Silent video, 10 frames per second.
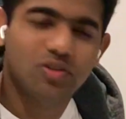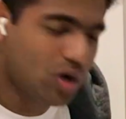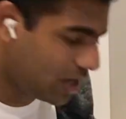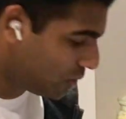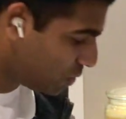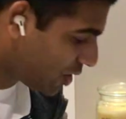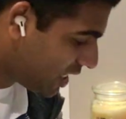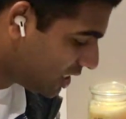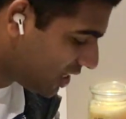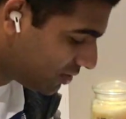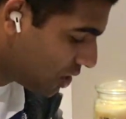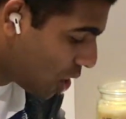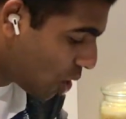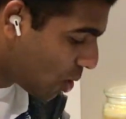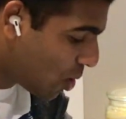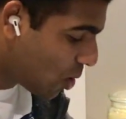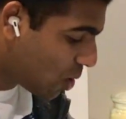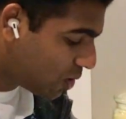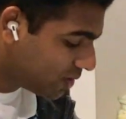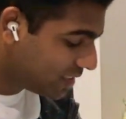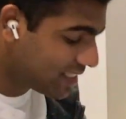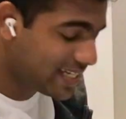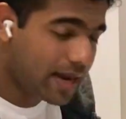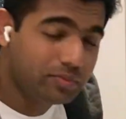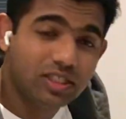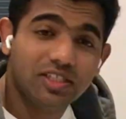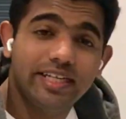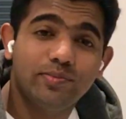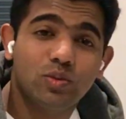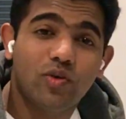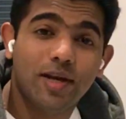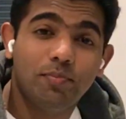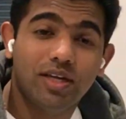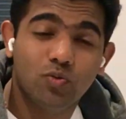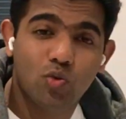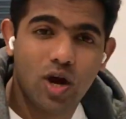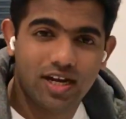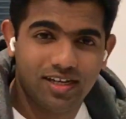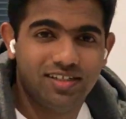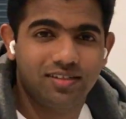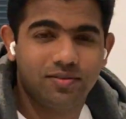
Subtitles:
you have to write down all the chapter names one by one.